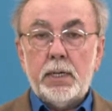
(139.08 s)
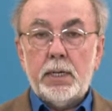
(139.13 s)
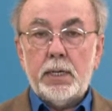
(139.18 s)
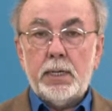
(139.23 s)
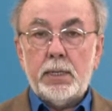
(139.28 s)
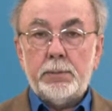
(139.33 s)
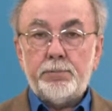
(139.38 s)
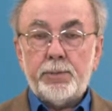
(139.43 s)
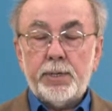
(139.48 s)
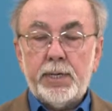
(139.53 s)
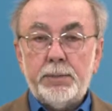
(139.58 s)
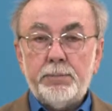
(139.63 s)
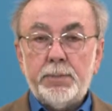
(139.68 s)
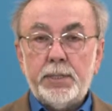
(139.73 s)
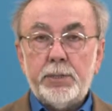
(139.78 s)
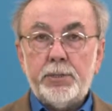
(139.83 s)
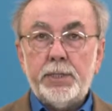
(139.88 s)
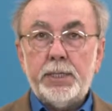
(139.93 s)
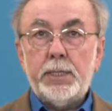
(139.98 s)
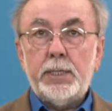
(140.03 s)
our
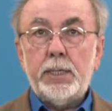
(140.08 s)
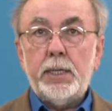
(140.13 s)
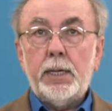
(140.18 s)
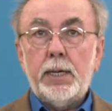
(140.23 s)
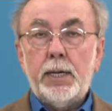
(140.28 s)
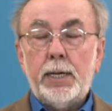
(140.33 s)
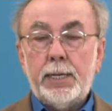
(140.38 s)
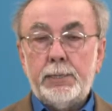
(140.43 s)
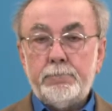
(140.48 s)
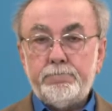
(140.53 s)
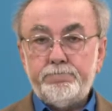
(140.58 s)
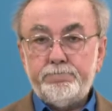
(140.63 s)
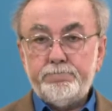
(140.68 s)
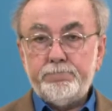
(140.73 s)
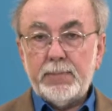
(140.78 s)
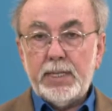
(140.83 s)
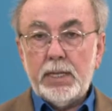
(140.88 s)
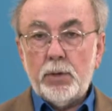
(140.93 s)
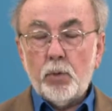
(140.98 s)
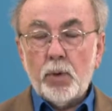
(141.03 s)
primary
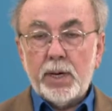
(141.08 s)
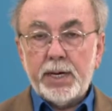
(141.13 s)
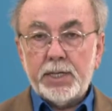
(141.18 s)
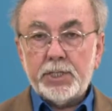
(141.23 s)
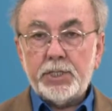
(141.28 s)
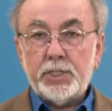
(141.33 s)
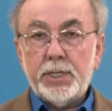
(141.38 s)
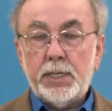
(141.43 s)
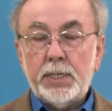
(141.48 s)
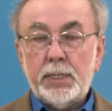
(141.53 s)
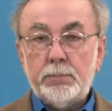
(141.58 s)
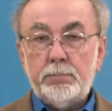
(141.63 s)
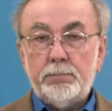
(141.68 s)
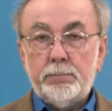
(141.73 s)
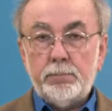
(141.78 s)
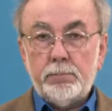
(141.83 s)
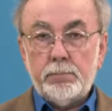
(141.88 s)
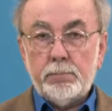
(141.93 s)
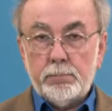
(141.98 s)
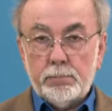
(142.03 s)

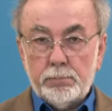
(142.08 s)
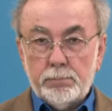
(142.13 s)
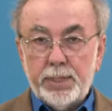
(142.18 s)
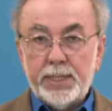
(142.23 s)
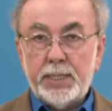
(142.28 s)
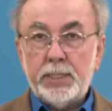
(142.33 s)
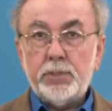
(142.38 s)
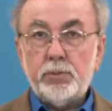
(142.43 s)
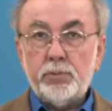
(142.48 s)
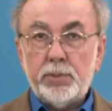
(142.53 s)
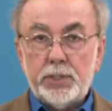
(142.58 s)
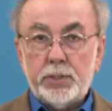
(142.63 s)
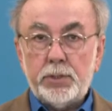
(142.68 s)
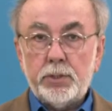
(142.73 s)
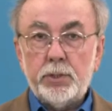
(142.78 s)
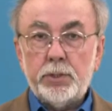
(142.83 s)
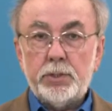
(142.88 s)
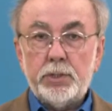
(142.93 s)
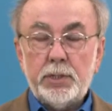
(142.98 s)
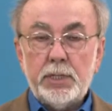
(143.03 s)
watershed-based
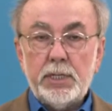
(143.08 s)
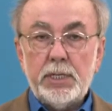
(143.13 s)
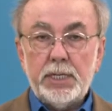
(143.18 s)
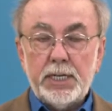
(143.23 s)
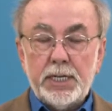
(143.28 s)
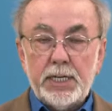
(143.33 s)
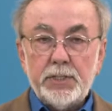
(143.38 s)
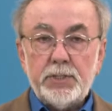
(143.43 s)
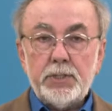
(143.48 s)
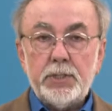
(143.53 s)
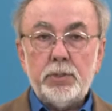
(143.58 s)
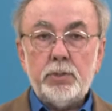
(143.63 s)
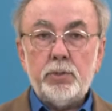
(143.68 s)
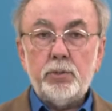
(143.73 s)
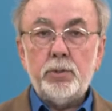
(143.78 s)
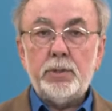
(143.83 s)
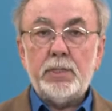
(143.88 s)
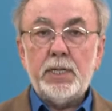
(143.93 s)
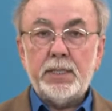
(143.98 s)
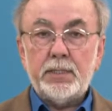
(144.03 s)
research
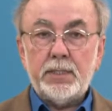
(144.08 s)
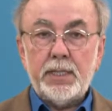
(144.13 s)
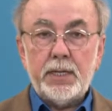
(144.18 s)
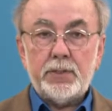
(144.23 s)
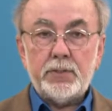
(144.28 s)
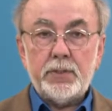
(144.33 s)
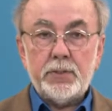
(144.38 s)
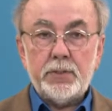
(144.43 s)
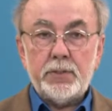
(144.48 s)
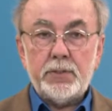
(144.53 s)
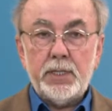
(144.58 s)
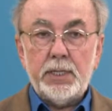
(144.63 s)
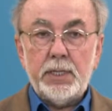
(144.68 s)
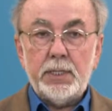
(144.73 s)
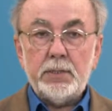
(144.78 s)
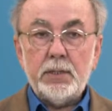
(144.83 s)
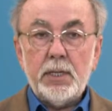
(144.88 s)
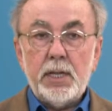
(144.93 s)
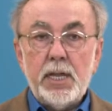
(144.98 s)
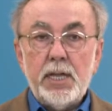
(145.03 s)
institute at Texas
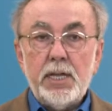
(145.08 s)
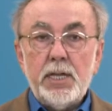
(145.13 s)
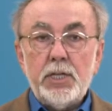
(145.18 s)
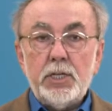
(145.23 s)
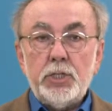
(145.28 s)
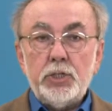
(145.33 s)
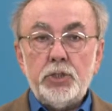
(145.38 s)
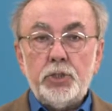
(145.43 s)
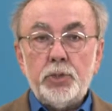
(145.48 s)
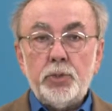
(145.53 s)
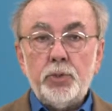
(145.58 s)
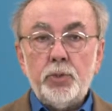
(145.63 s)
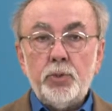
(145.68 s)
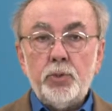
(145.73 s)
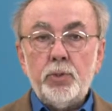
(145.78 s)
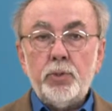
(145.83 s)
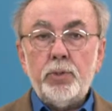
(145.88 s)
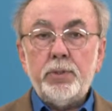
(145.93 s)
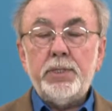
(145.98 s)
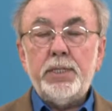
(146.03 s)
State,
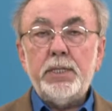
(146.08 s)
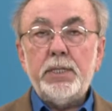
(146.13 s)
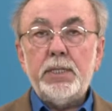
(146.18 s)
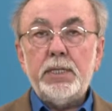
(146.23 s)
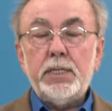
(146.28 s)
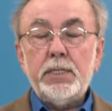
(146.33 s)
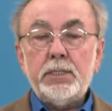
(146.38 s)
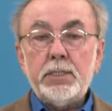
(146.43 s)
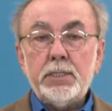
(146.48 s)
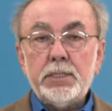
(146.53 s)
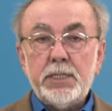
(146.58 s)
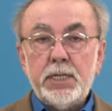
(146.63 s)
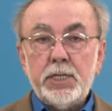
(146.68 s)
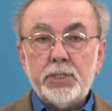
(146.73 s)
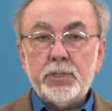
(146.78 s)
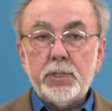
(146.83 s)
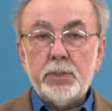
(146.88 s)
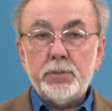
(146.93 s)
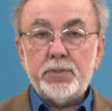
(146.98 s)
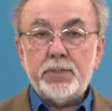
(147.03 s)
through the
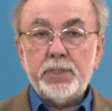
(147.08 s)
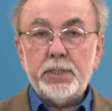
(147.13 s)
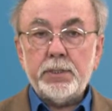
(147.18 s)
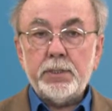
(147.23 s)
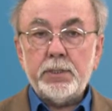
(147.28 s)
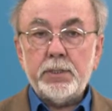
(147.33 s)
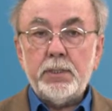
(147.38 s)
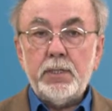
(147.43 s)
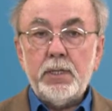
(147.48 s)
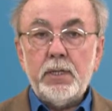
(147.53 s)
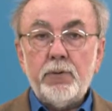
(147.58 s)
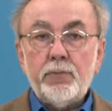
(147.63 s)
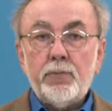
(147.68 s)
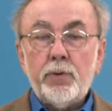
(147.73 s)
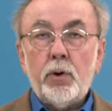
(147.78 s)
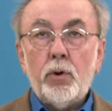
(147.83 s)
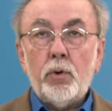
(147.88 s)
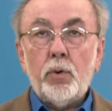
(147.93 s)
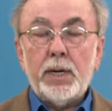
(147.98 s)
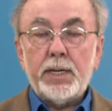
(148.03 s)
International Center
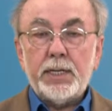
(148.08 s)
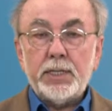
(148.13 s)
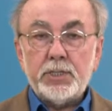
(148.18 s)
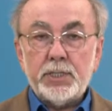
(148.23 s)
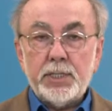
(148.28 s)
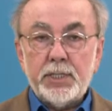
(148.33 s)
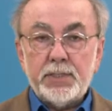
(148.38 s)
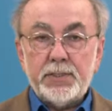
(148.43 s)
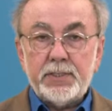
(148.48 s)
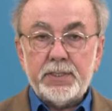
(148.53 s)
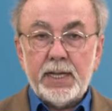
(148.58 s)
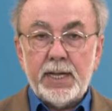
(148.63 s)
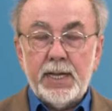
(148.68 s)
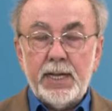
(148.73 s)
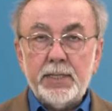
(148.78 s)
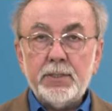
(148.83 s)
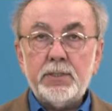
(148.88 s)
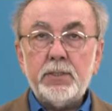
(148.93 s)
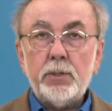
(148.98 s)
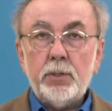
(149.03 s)
for Watershed
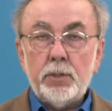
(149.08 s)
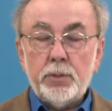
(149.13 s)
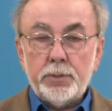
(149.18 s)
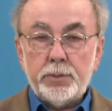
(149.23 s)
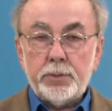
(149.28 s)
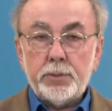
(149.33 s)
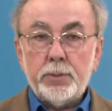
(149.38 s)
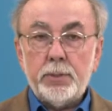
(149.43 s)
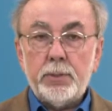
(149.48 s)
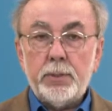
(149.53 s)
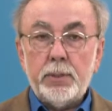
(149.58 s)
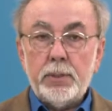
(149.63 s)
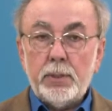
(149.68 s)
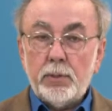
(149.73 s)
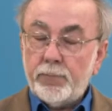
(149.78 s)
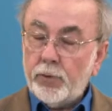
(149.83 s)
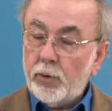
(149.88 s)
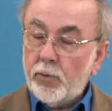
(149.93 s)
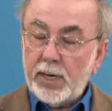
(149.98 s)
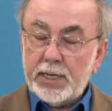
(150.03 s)
Science, also
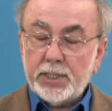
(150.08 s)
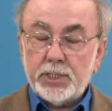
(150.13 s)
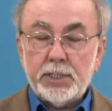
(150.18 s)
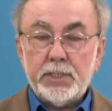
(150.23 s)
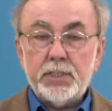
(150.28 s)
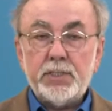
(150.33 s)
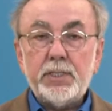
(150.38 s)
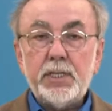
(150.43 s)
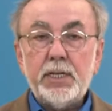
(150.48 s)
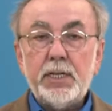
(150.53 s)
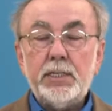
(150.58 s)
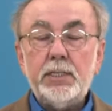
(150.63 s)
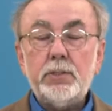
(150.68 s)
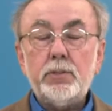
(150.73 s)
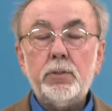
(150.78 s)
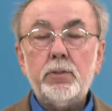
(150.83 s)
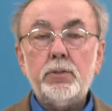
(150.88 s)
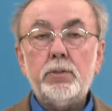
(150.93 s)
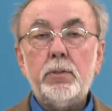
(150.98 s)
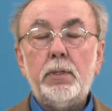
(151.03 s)
for Watershed
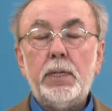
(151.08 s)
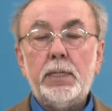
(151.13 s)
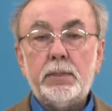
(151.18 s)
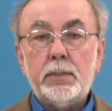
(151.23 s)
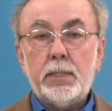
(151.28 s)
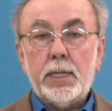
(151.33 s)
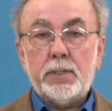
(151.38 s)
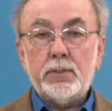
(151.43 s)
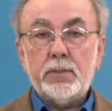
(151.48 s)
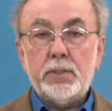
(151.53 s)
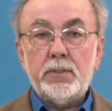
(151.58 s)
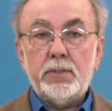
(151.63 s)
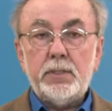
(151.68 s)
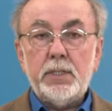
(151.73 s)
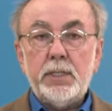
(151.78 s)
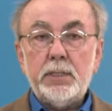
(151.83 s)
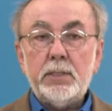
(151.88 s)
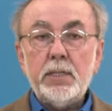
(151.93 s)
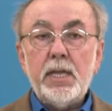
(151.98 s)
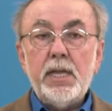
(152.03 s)
Studies, also at Texas
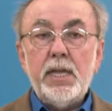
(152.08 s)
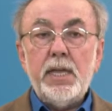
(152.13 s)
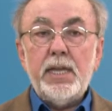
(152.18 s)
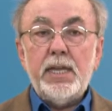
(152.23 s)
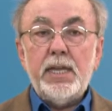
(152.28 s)
State,